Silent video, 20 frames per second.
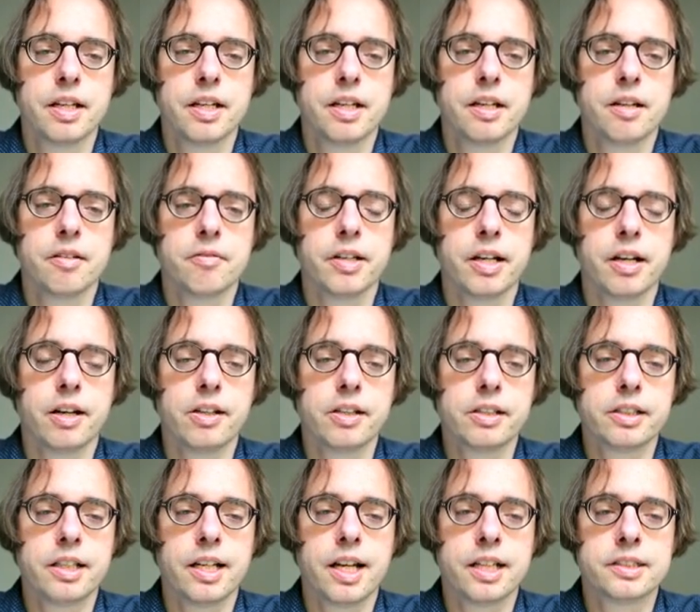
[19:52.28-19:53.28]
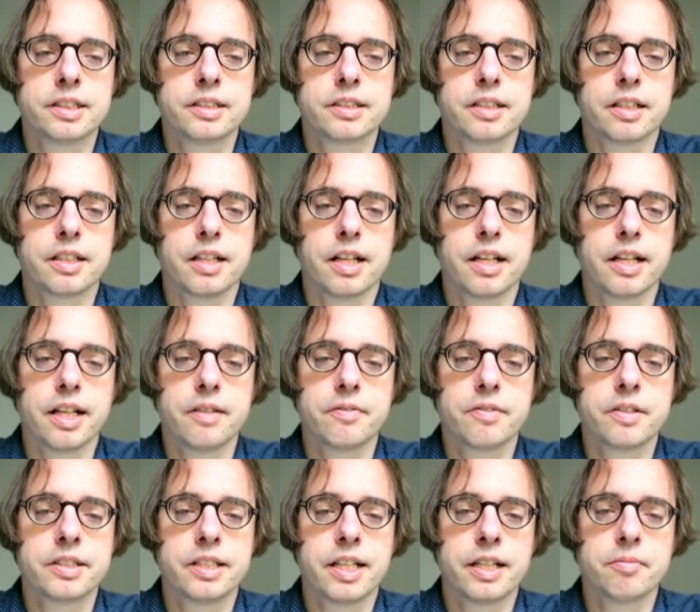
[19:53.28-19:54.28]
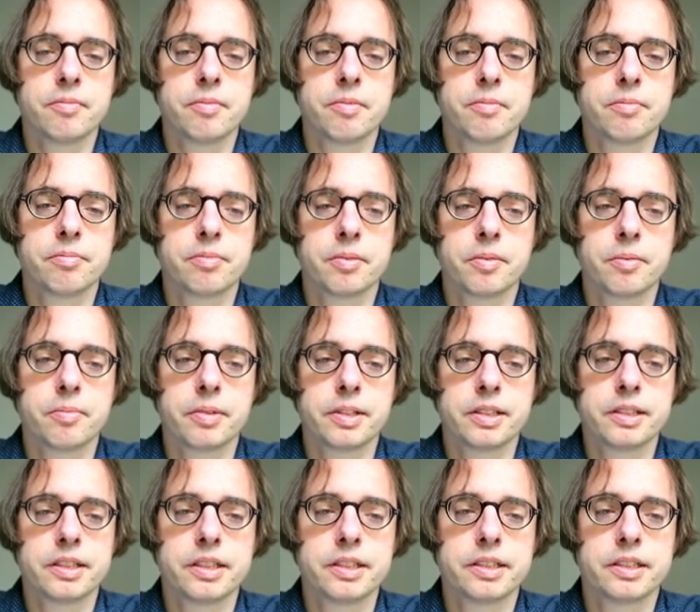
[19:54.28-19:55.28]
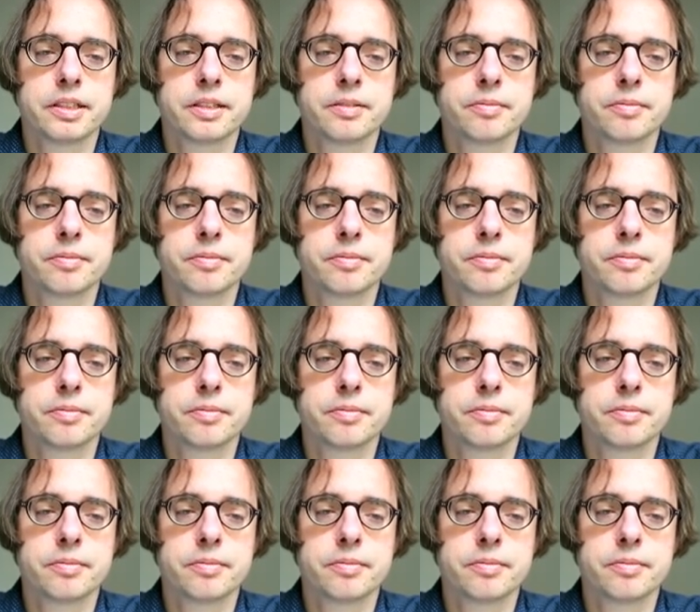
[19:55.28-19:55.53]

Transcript: where all classes have the same probabilities